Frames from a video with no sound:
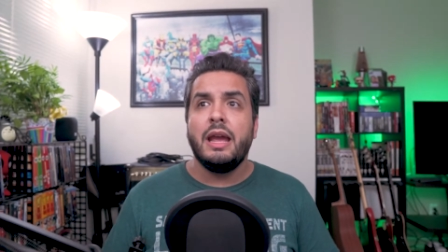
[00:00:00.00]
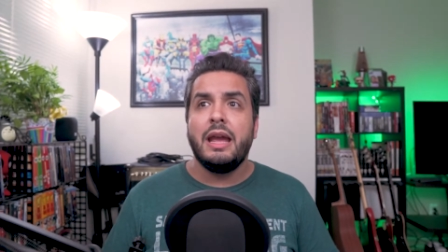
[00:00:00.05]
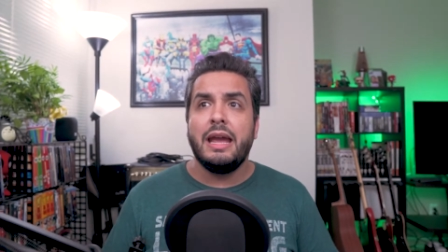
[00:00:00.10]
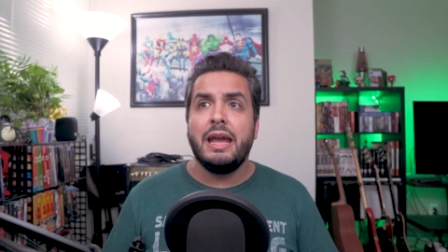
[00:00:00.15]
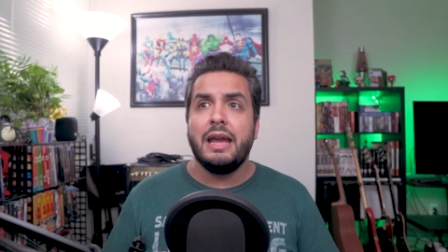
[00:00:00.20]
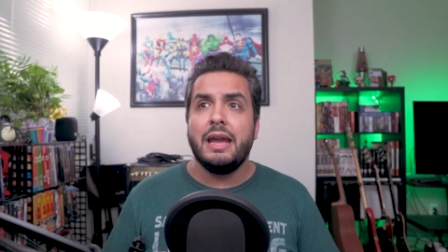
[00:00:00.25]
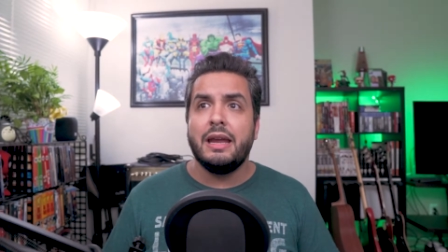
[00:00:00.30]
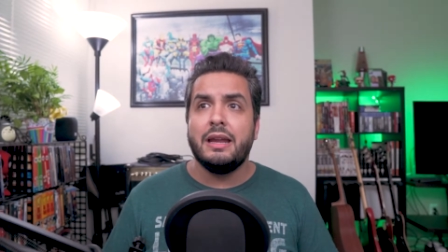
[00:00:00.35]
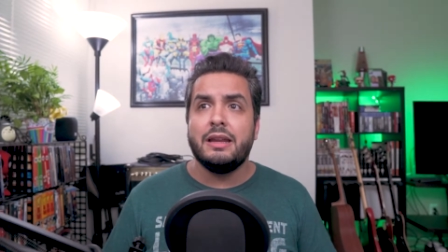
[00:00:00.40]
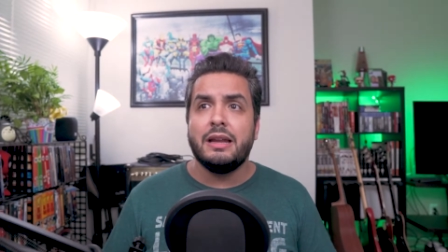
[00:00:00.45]

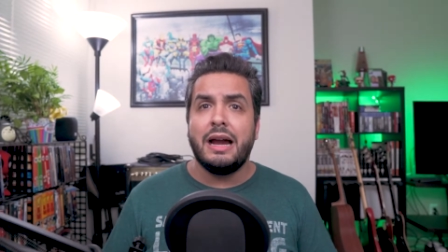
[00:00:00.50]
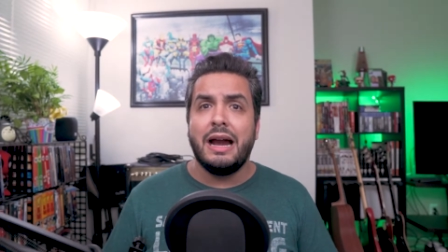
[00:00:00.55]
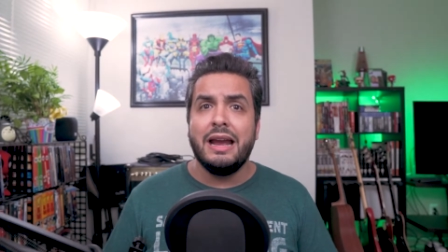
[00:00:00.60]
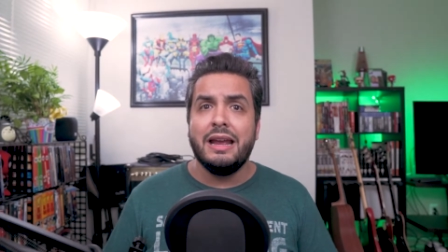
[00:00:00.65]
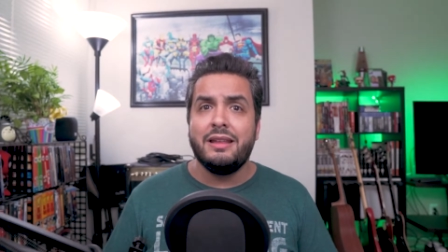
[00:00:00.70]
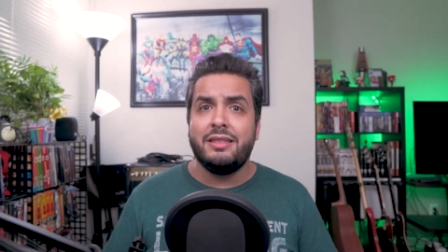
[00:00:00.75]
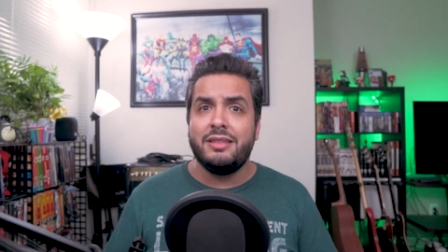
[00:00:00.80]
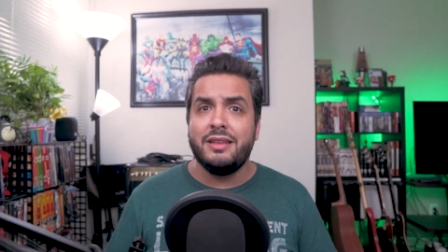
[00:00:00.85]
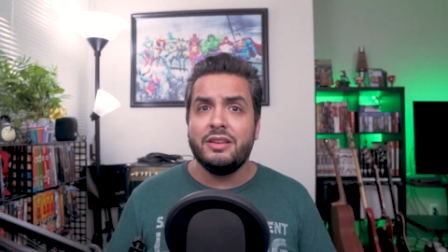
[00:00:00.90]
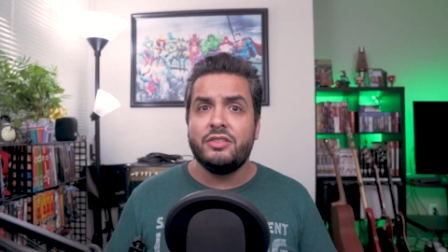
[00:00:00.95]
and
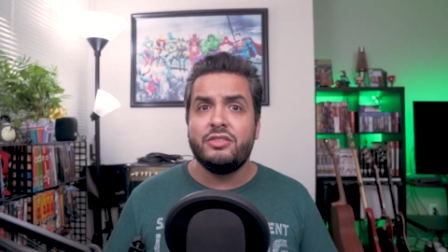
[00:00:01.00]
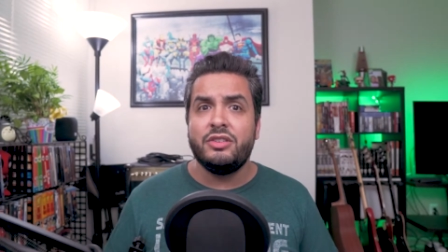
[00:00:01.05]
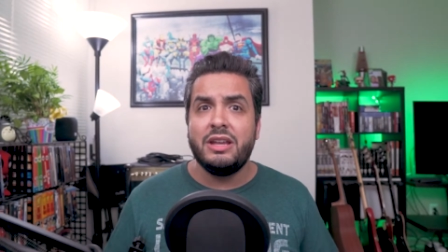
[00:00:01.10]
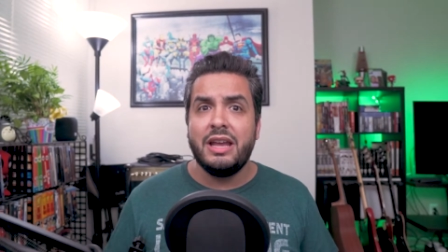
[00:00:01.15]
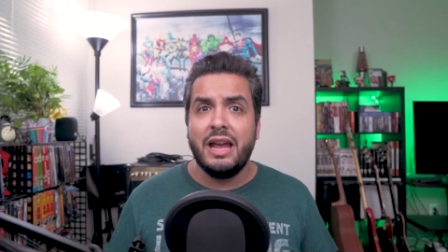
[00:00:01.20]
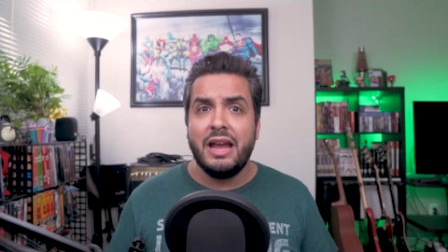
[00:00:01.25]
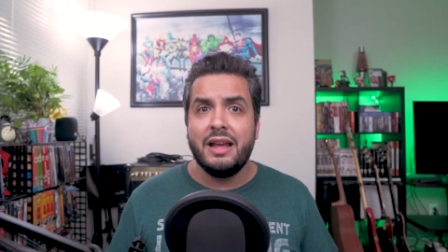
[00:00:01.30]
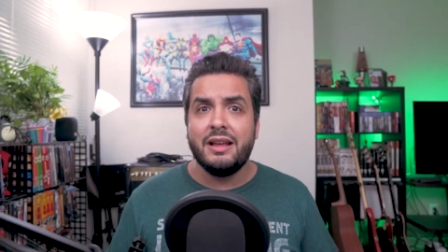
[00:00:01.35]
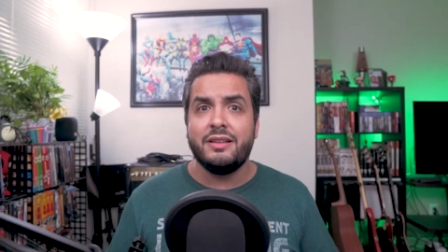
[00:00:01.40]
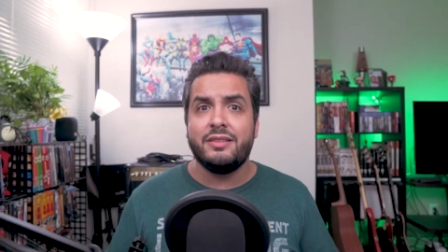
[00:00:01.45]
I think she
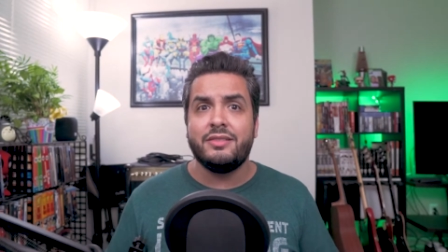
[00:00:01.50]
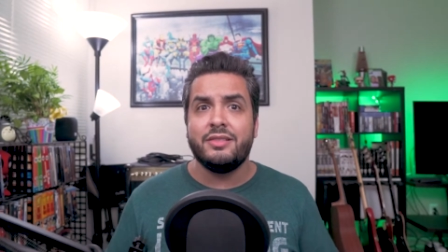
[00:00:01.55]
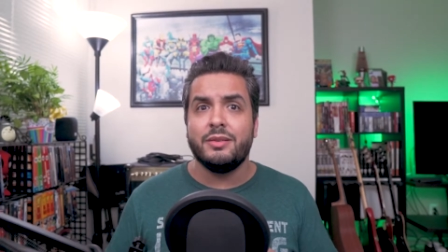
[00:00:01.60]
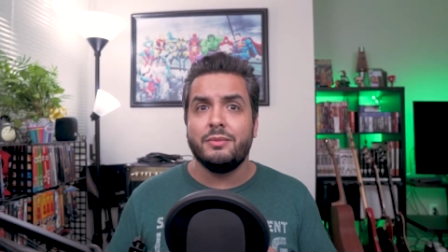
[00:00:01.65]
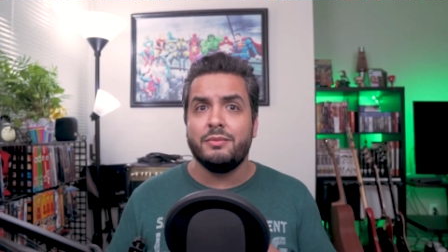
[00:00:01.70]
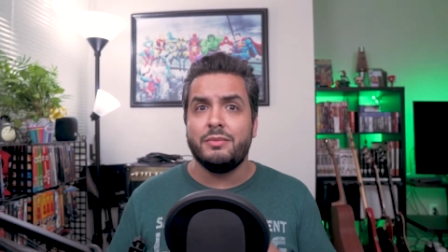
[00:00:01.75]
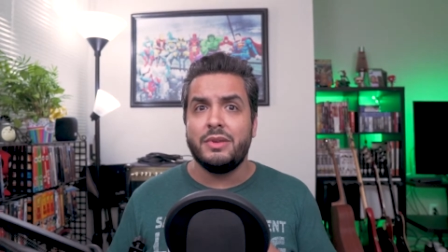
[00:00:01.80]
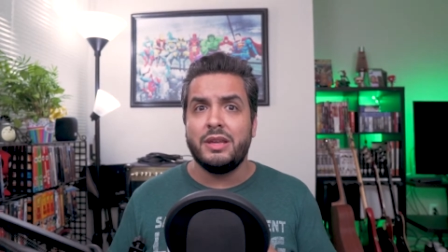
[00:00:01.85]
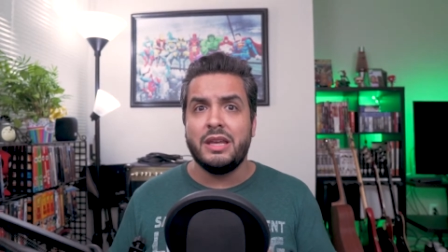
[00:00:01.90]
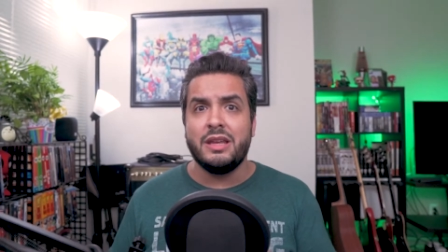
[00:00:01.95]
has
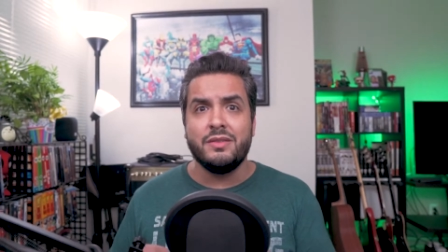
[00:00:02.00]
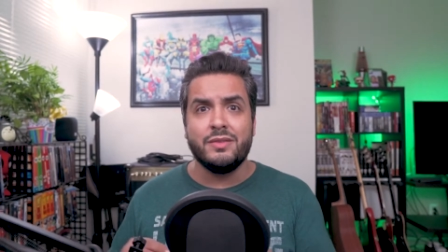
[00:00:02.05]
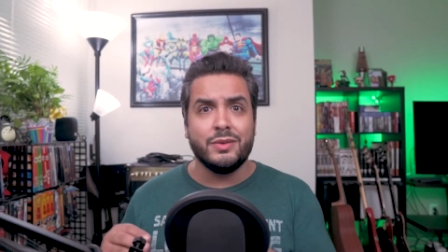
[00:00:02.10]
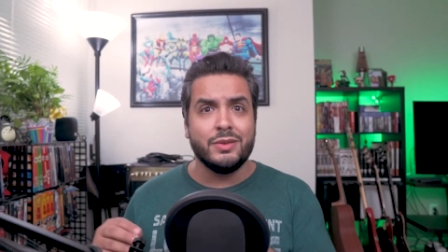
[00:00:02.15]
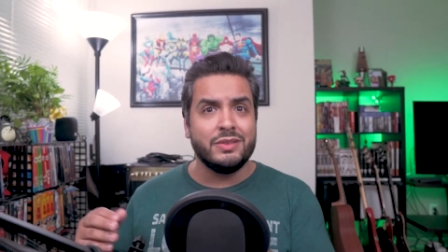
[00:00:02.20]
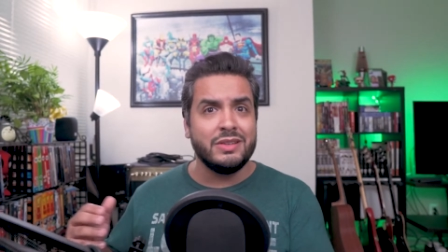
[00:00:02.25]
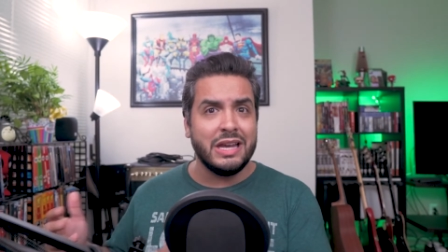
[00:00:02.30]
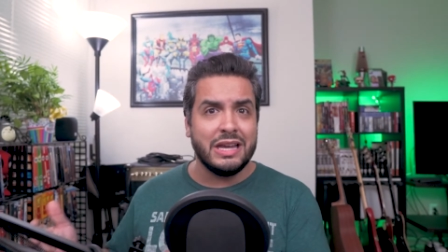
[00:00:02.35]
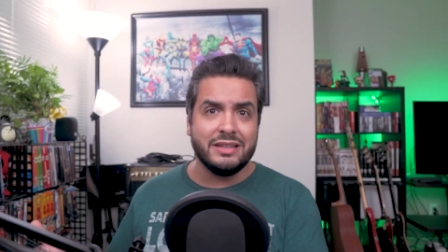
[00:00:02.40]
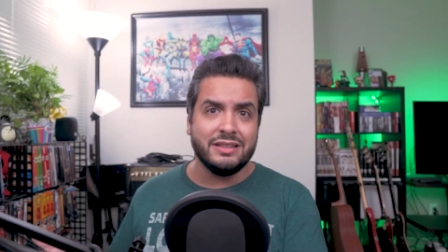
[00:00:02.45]
some
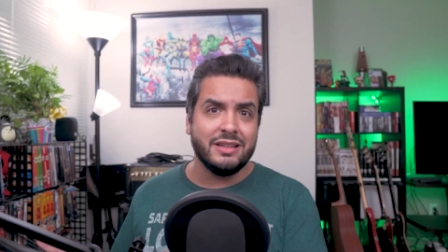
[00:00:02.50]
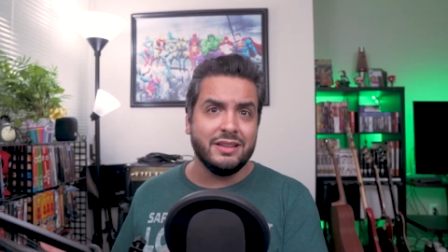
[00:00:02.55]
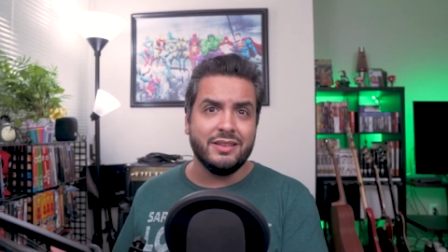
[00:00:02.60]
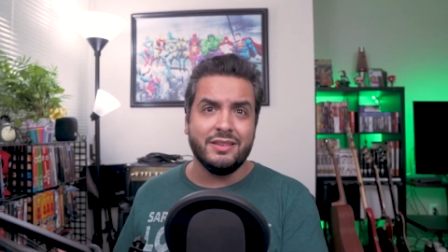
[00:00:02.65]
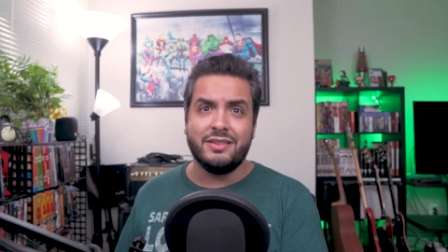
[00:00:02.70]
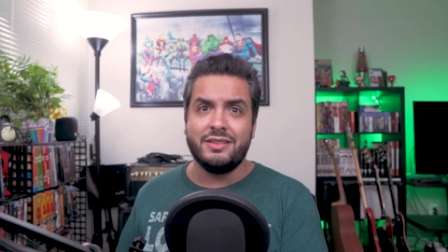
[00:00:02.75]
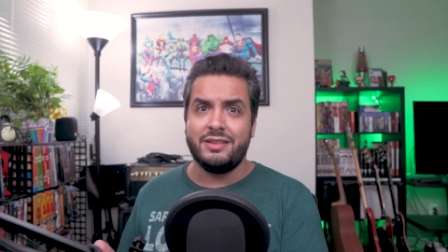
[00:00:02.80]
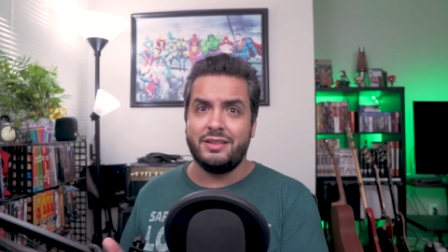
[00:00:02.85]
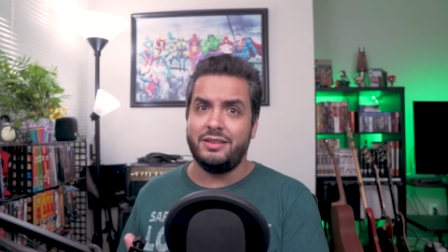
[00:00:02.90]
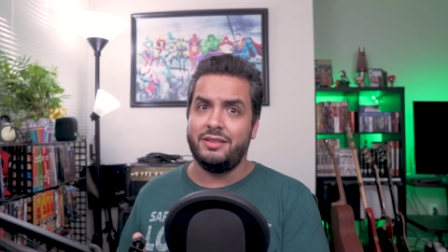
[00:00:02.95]
evil
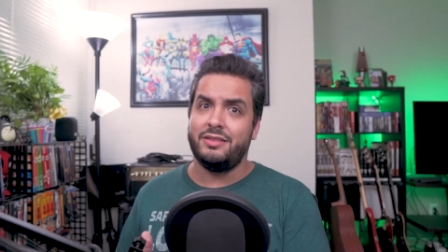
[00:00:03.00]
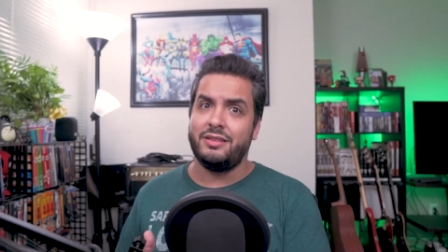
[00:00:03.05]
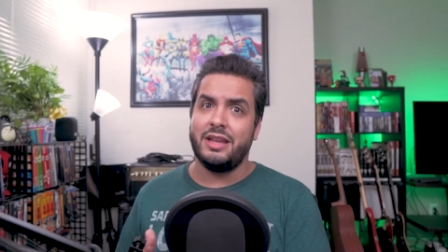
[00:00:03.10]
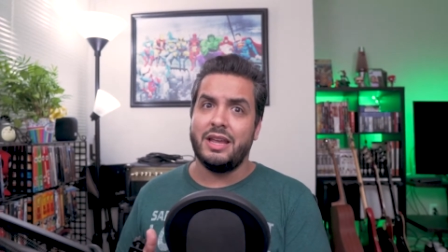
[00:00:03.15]
tendencies,